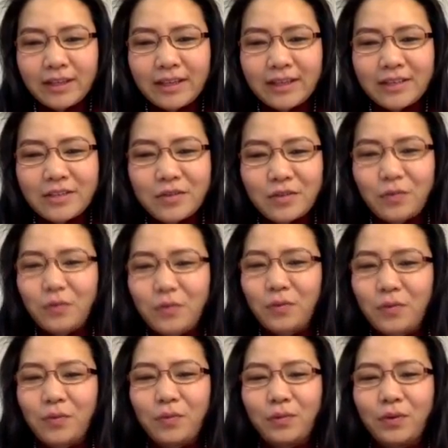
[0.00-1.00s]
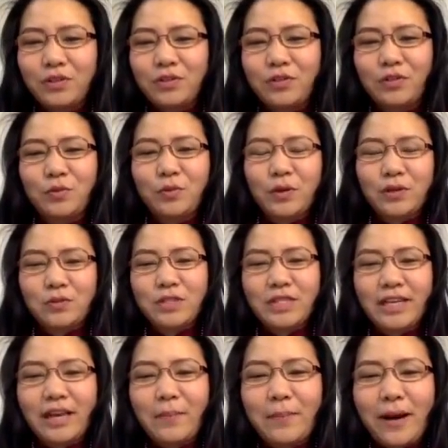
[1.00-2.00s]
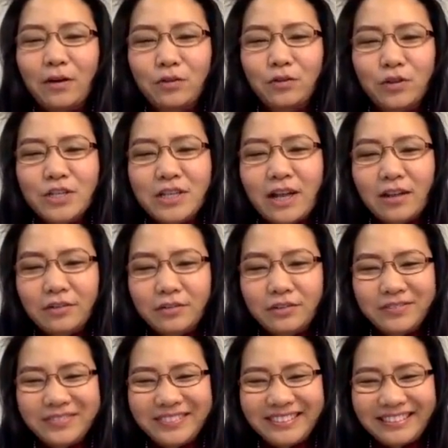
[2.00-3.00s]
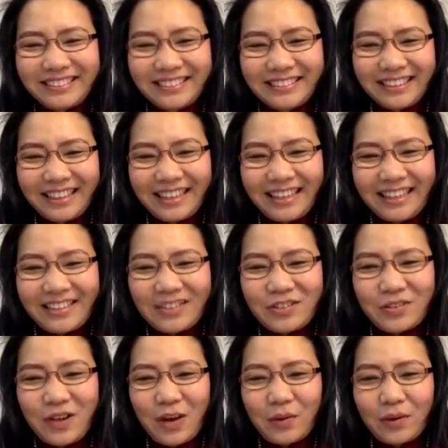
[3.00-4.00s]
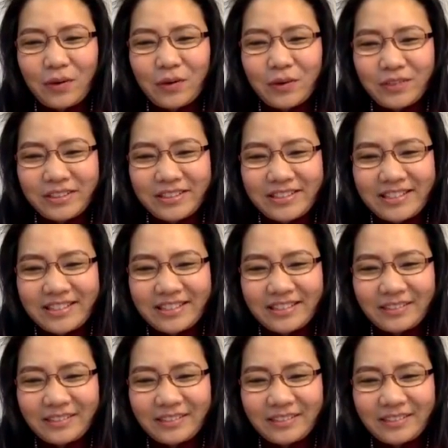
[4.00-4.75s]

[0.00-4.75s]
so what you want to say about yourself to our audience.